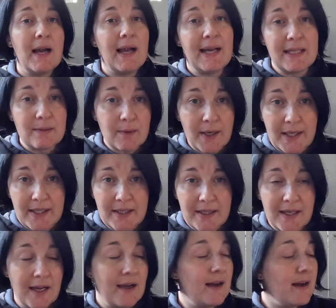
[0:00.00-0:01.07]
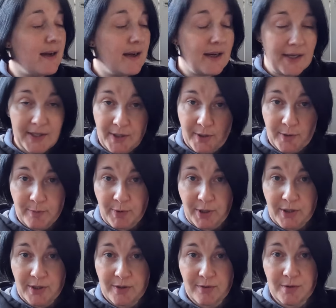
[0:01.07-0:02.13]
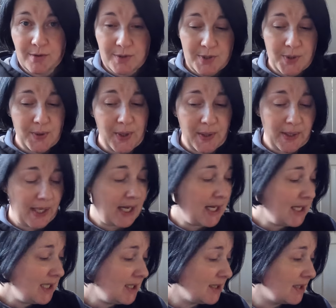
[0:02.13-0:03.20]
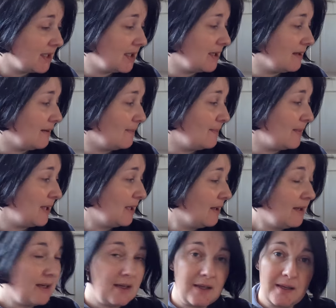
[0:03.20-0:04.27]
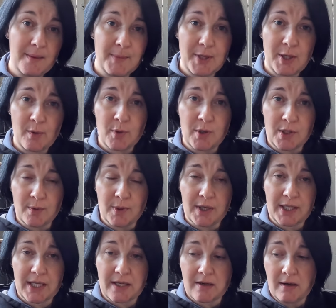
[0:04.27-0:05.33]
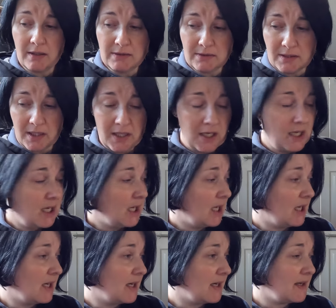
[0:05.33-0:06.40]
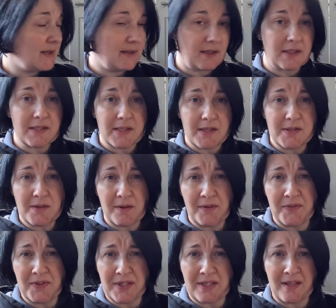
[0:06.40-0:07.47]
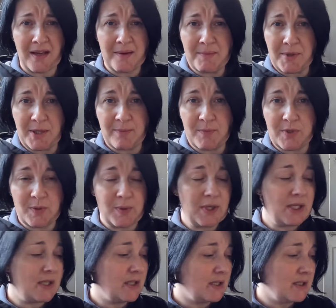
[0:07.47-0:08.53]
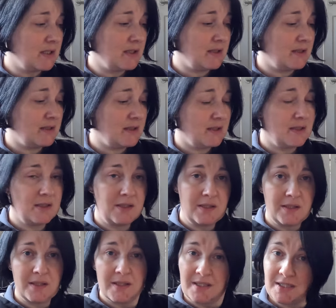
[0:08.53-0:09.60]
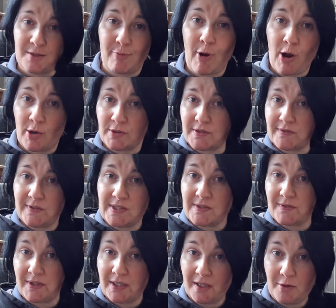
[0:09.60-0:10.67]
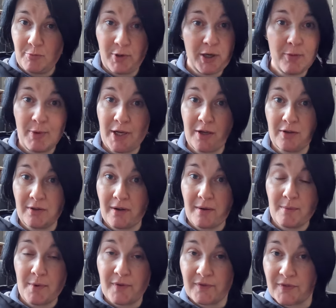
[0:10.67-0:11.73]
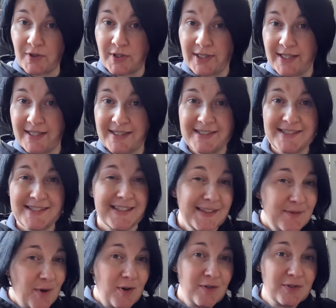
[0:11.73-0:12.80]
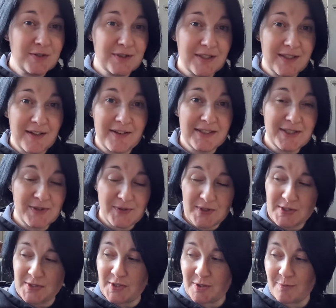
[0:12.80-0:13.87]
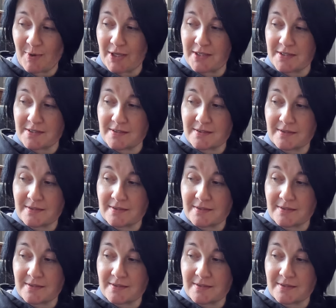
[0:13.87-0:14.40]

Anyway, I hope you're all doing okay. Let me know what you're working on. Like I say, sorry for the gap in between the parts of this video, but it'll be a good long one for you because I waffled a lot in the first two bits.